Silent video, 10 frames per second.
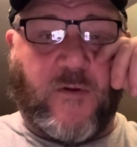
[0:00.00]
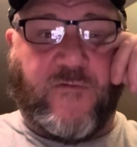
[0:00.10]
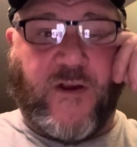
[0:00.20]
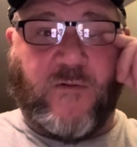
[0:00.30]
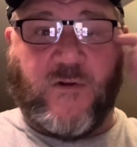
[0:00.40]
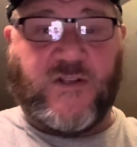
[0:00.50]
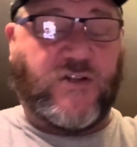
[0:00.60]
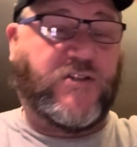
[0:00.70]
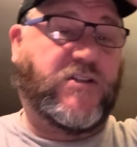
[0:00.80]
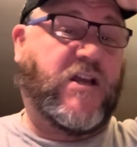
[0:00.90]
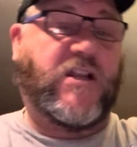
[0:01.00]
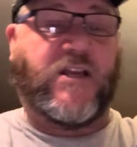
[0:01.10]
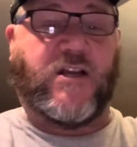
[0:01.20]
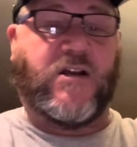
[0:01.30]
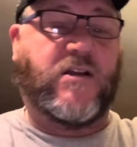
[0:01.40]
Freight ones are just kind of
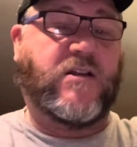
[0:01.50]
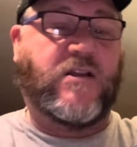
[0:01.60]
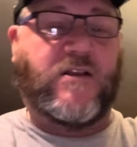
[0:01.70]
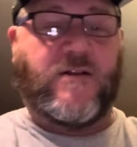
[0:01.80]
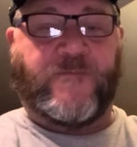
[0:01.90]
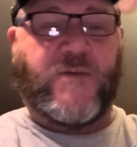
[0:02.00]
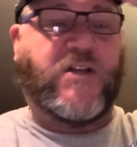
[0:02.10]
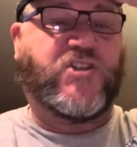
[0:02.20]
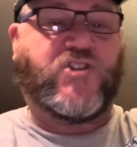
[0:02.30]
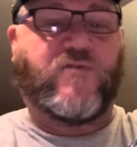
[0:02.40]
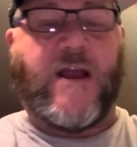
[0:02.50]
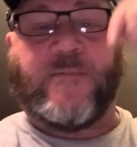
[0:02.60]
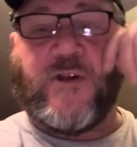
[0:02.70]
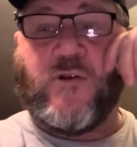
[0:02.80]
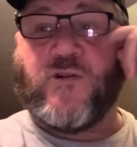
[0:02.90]
like a strap
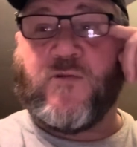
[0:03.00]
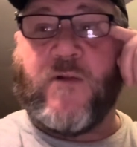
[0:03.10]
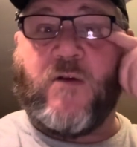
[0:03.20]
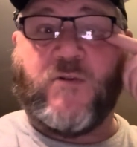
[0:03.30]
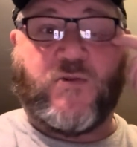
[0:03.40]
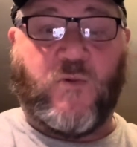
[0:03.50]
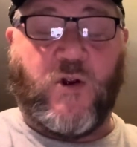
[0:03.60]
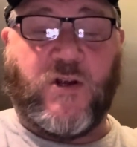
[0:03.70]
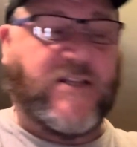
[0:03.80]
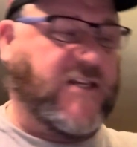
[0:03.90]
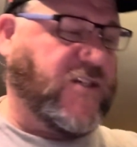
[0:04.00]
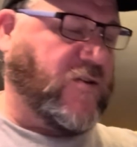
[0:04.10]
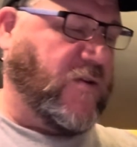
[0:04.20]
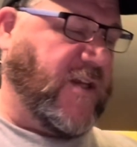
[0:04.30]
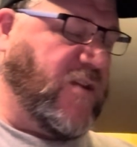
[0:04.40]
that goes around, which works. I just
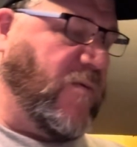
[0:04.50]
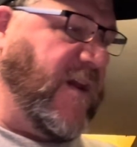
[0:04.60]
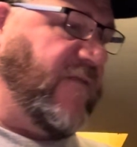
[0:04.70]
don't like the way it